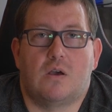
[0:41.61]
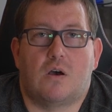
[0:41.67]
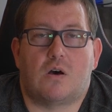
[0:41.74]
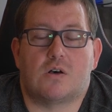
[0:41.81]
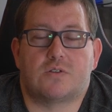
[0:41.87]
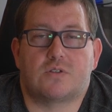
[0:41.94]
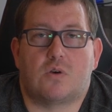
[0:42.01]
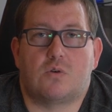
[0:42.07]

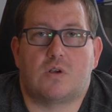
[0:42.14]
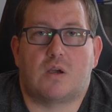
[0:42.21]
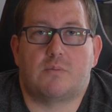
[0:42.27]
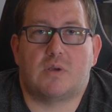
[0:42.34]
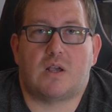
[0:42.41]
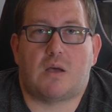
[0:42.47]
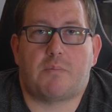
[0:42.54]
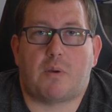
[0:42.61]
Also,
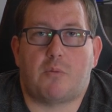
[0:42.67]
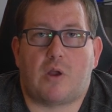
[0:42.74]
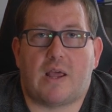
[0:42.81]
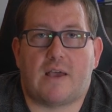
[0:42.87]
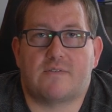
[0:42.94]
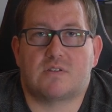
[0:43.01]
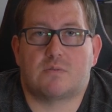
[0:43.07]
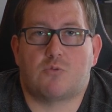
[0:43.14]
coming up, I'm going to
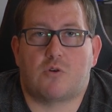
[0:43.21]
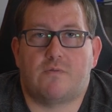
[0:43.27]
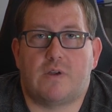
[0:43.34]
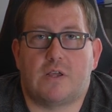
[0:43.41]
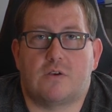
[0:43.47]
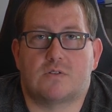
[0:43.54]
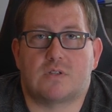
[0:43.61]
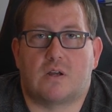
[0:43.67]
have some more
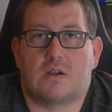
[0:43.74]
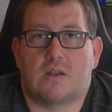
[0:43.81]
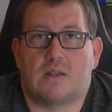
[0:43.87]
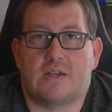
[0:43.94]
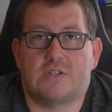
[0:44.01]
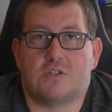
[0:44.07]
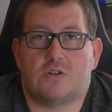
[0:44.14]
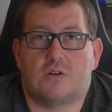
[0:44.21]
videos on a
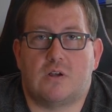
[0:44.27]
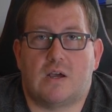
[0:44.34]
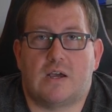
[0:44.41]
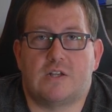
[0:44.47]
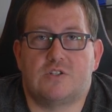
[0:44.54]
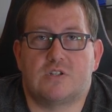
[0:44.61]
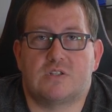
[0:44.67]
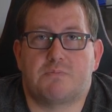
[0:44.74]
laser.
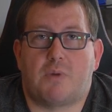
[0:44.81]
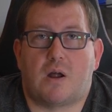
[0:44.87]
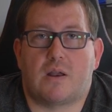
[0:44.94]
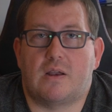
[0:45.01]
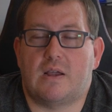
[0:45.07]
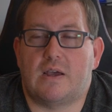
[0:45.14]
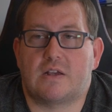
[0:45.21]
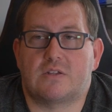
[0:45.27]
I just bought
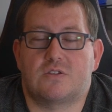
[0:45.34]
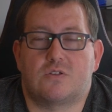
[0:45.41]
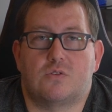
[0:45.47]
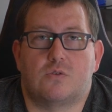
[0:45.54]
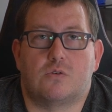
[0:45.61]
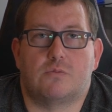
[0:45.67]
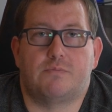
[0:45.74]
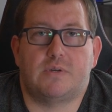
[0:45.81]
an
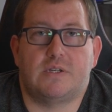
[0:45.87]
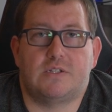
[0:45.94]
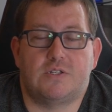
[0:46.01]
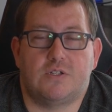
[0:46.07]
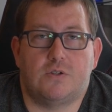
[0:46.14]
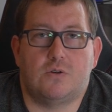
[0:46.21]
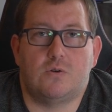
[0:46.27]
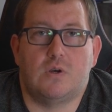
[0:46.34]
X-Tool
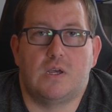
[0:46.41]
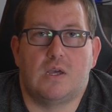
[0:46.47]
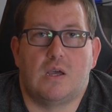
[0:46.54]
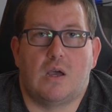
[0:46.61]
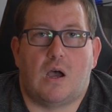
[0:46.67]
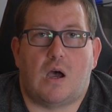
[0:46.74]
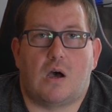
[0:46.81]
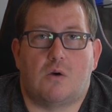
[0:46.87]
P2,
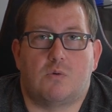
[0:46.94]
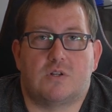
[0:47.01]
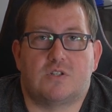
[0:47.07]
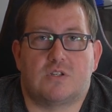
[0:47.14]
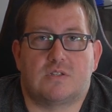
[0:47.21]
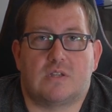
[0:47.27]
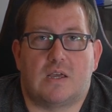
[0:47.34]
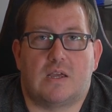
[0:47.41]
which
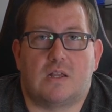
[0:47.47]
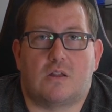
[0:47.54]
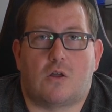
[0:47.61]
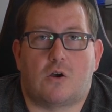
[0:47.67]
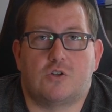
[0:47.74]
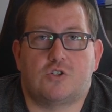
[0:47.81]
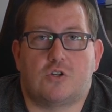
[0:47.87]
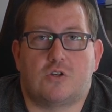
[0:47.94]
is a
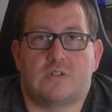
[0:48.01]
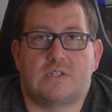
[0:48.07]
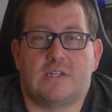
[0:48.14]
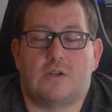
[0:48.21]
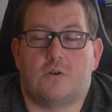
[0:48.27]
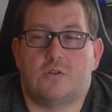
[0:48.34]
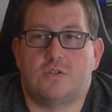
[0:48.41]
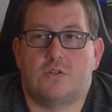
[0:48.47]
larger
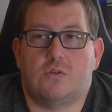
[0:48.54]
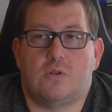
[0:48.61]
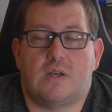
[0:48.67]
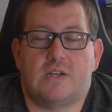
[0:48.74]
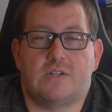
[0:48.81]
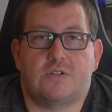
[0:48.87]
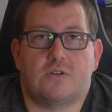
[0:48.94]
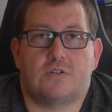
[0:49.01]
CO2
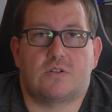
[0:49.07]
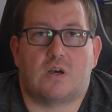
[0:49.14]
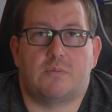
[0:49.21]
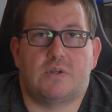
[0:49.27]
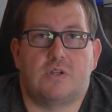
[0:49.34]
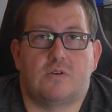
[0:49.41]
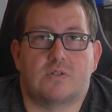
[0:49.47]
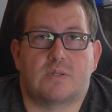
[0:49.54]
laser, so I'll
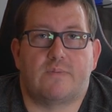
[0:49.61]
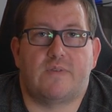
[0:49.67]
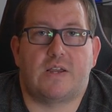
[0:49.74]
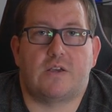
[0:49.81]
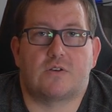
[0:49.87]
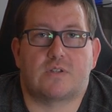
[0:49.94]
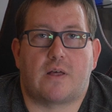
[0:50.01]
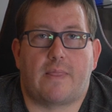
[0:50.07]
be doing some
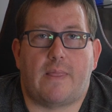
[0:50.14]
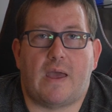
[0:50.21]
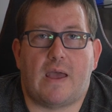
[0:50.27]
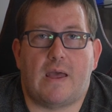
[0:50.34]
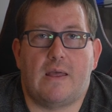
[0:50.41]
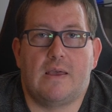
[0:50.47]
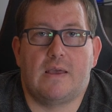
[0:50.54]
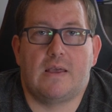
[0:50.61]
videos on
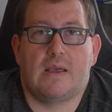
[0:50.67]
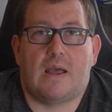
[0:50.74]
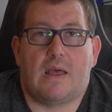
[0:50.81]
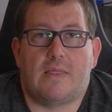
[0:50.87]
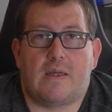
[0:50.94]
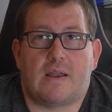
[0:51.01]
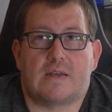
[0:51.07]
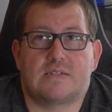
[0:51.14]
that.
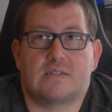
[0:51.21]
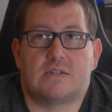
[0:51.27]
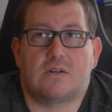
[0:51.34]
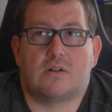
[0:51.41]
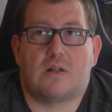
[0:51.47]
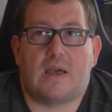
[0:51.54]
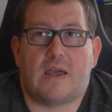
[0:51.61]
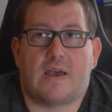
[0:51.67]
And then I
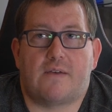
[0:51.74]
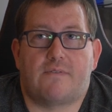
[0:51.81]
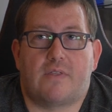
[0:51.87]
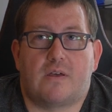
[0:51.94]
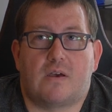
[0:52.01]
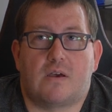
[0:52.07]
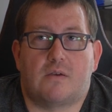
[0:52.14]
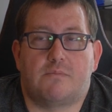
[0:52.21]
still have
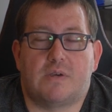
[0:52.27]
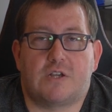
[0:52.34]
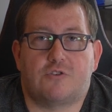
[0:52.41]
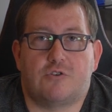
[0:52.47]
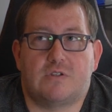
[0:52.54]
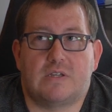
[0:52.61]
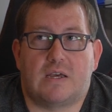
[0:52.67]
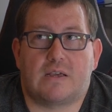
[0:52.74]
the
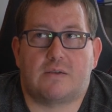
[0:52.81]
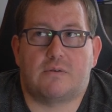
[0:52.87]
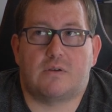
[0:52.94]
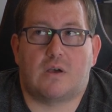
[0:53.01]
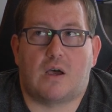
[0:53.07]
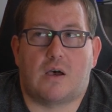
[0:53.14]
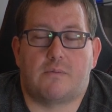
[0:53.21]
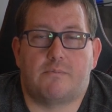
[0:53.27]

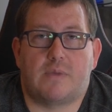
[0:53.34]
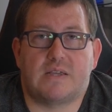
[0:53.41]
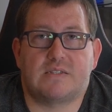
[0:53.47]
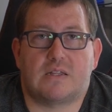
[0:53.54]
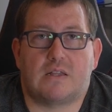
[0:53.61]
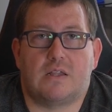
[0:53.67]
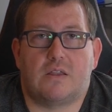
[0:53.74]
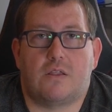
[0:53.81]
BigTreeTech,
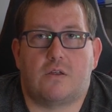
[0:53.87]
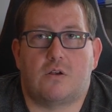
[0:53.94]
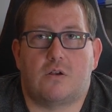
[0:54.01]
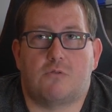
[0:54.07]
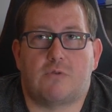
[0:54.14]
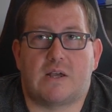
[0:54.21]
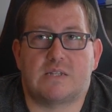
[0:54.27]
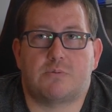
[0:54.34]
basically the
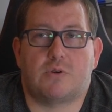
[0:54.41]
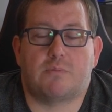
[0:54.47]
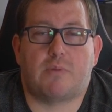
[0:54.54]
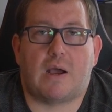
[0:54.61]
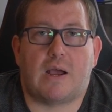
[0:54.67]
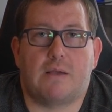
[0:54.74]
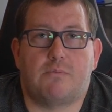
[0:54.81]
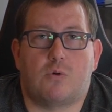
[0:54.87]
Raspberry
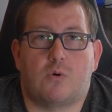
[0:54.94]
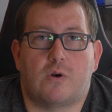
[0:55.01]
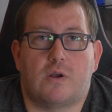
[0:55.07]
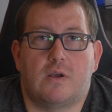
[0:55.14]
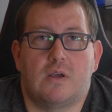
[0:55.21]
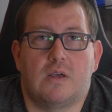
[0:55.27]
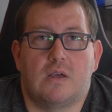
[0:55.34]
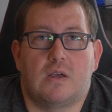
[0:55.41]
Pi
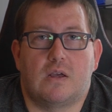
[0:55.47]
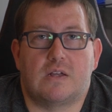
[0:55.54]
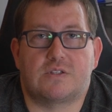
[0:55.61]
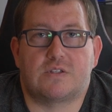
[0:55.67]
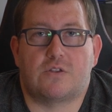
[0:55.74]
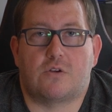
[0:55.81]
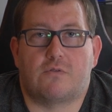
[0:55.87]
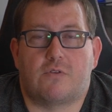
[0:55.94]
board.
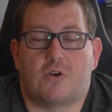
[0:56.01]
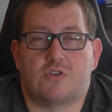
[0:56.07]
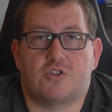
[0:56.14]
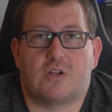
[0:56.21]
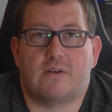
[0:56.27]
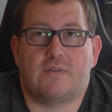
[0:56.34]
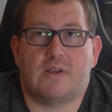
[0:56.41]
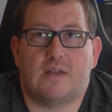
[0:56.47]
It's their
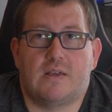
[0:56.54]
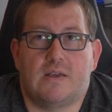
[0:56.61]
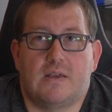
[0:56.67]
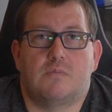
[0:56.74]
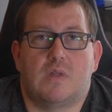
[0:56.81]
version of it.